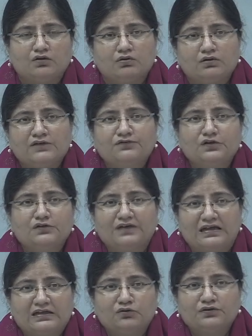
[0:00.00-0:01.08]
if
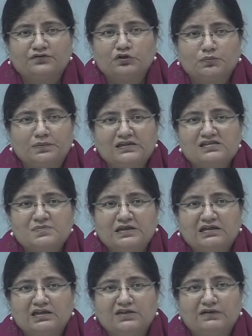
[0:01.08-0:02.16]
the rupee is
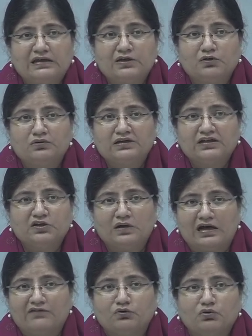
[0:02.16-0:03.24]
being devalued, then you
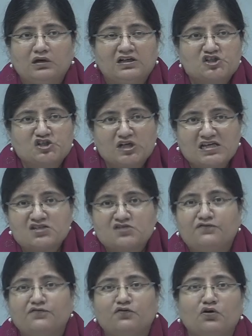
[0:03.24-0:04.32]
have to adjust
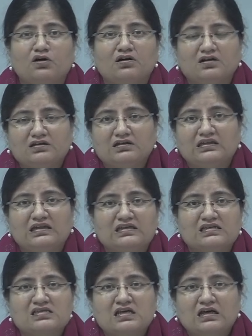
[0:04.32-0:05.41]
for
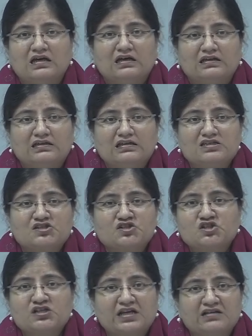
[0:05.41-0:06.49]
these
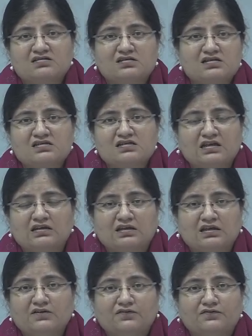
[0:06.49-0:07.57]
changes in
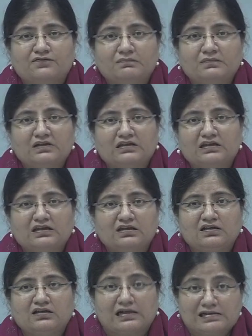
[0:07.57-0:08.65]
the
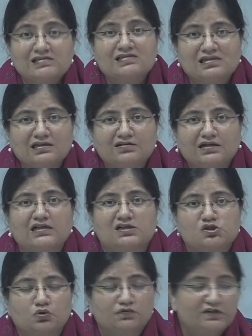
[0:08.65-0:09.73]
currency rates
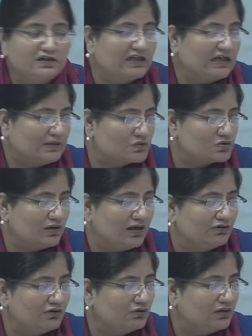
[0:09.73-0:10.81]
over time. So how
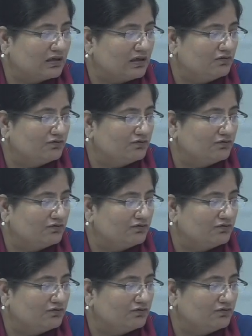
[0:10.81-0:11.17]
do you account